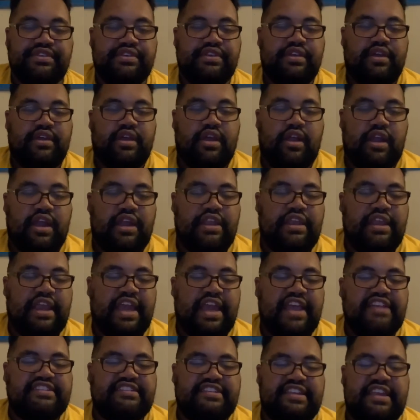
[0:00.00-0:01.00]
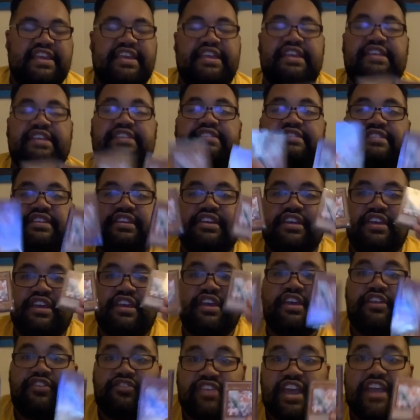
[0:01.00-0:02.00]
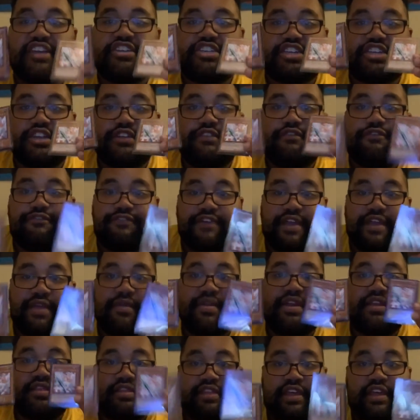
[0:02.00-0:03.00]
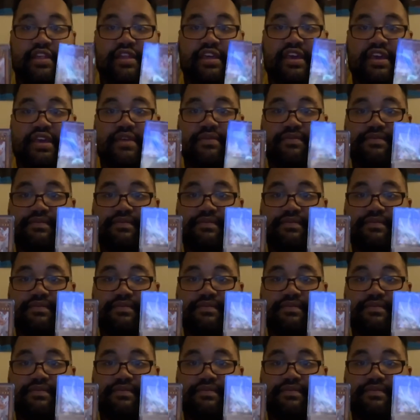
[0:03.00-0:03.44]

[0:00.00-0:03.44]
Alright, next is Ejection Fairy Lily.